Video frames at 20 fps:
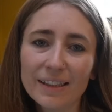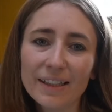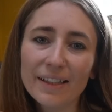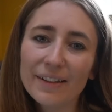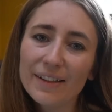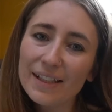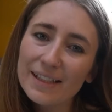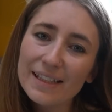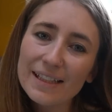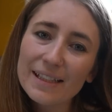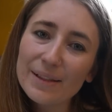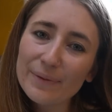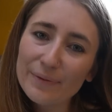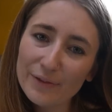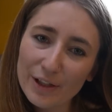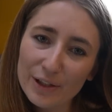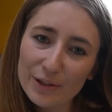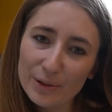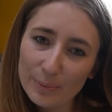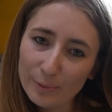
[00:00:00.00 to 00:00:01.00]
This is a
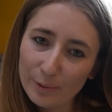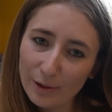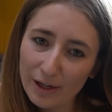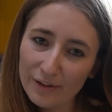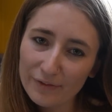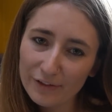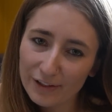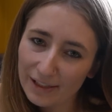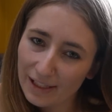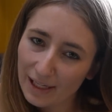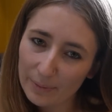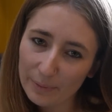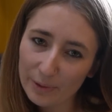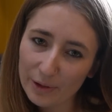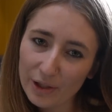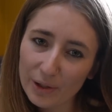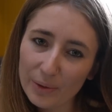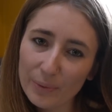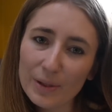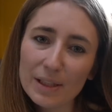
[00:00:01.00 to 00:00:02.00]
virtual private
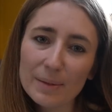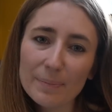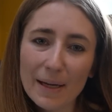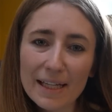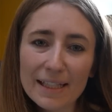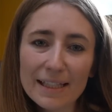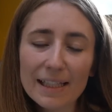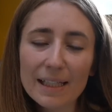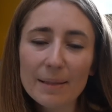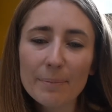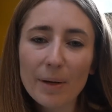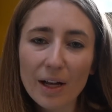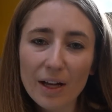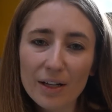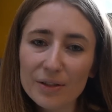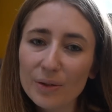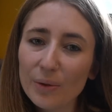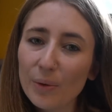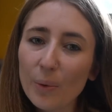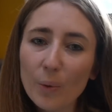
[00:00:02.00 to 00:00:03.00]
network which basically
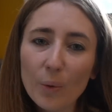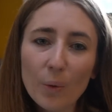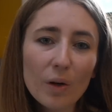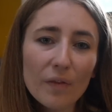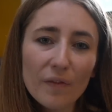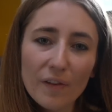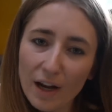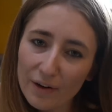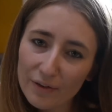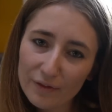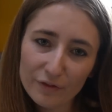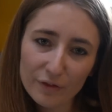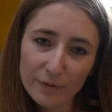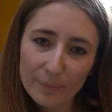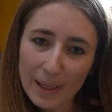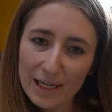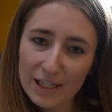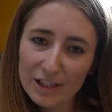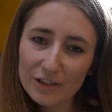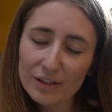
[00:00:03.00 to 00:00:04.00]
masks all of our
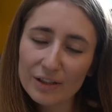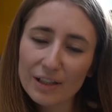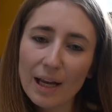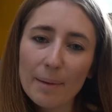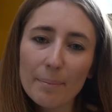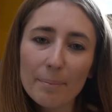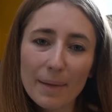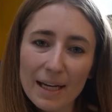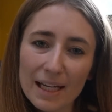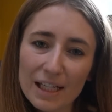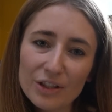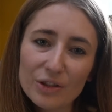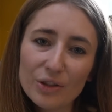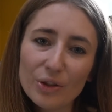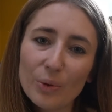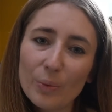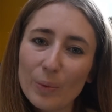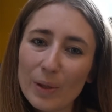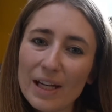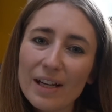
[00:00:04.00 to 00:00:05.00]
information and makes
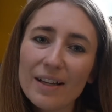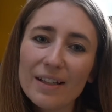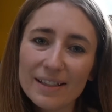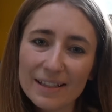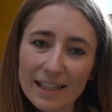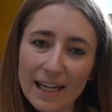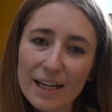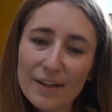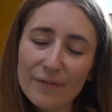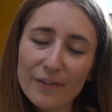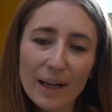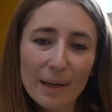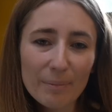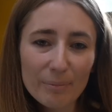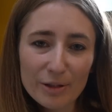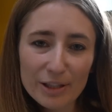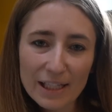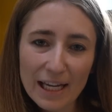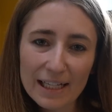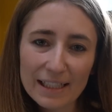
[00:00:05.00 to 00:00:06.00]
sure we are safe and
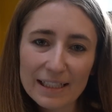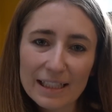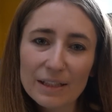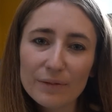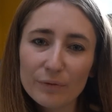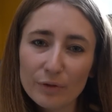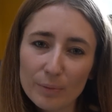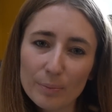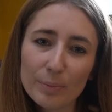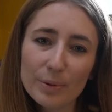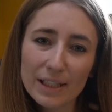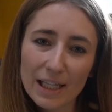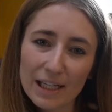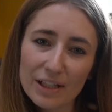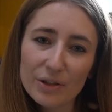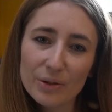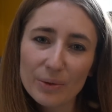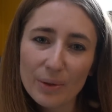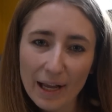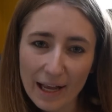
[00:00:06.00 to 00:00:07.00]
protected from
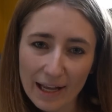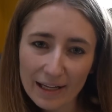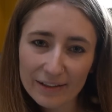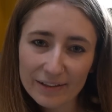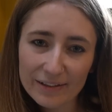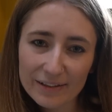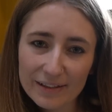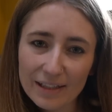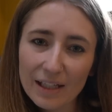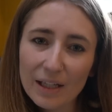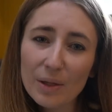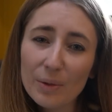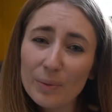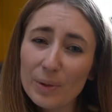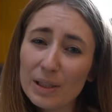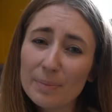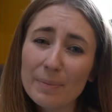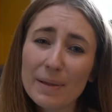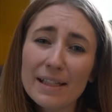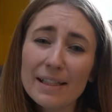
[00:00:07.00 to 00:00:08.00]
potential hackers,
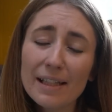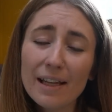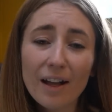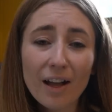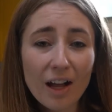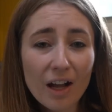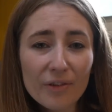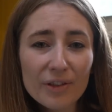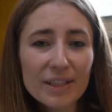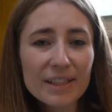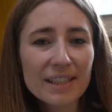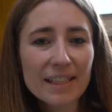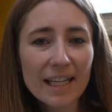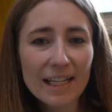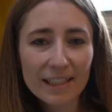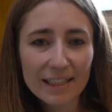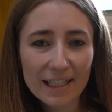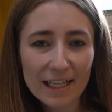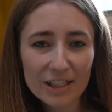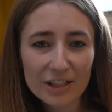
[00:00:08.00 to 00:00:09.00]
which means that our
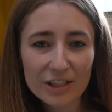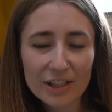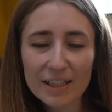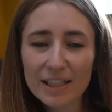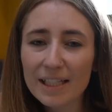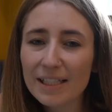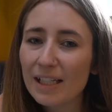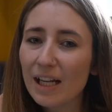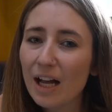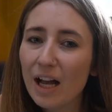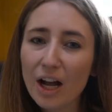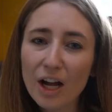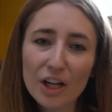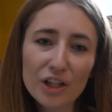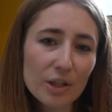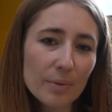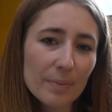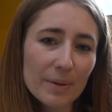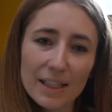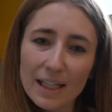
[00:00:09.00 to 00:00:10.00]
internet connection is
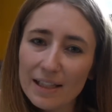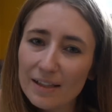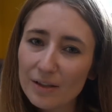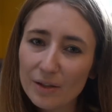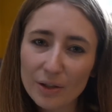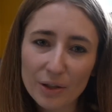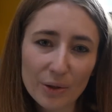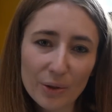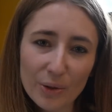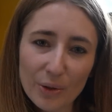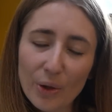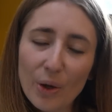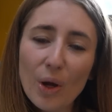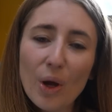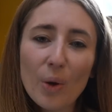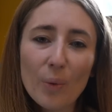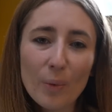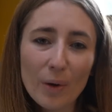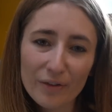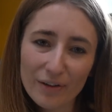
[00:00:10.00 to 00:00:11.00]
100% secure
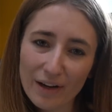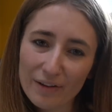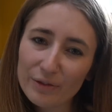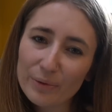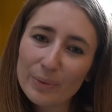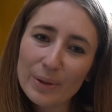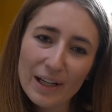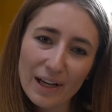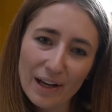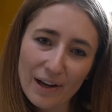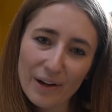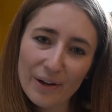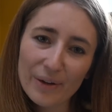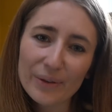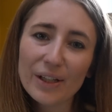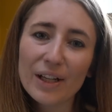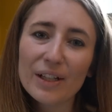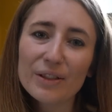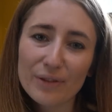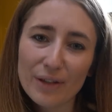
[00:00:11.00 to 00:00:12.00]
wherever we are
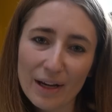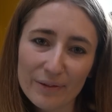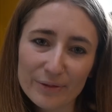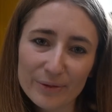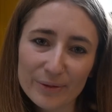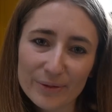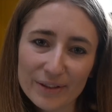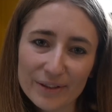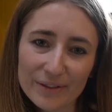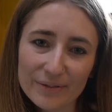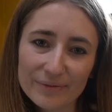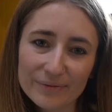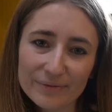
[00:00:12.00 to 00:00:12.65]
on our travels.